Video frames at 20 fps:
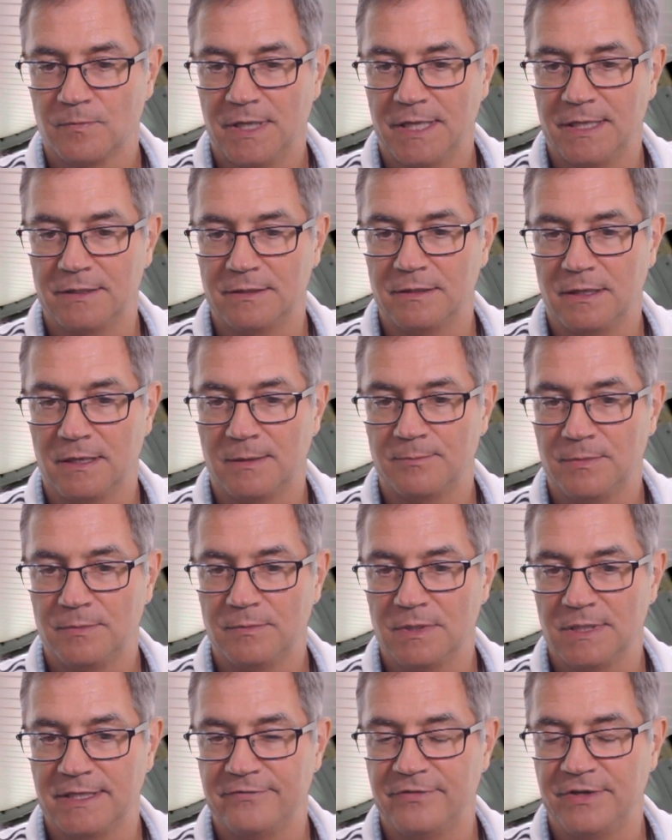And I'm
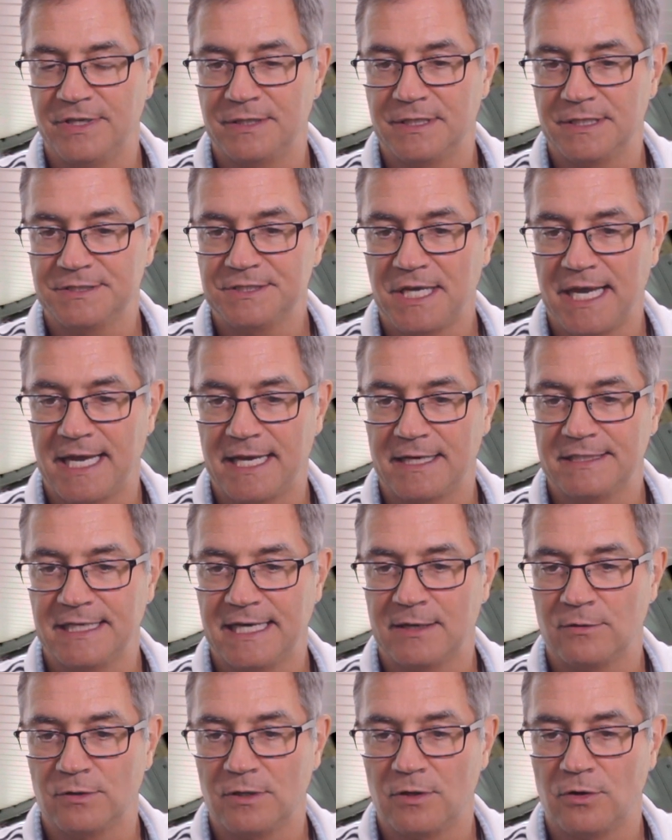leaving this hang
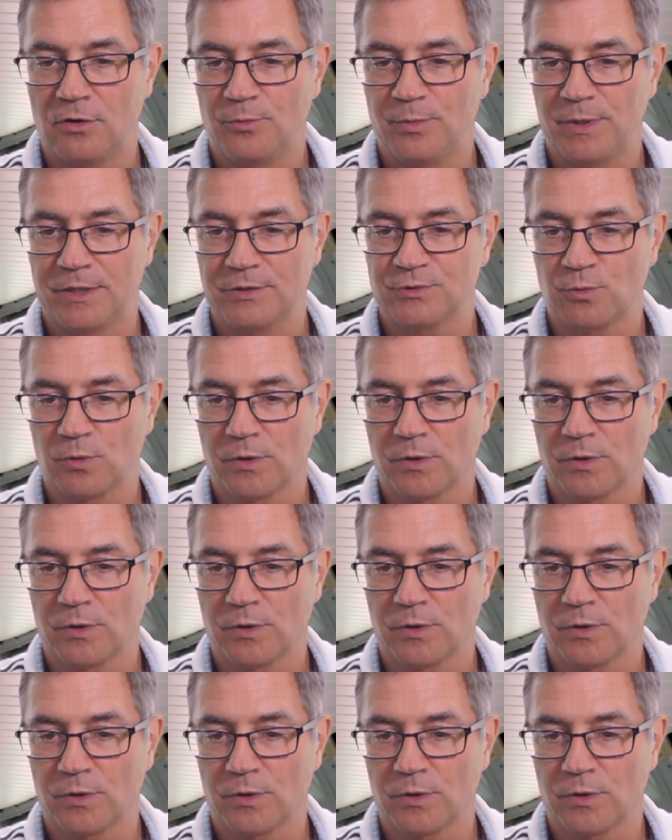down low because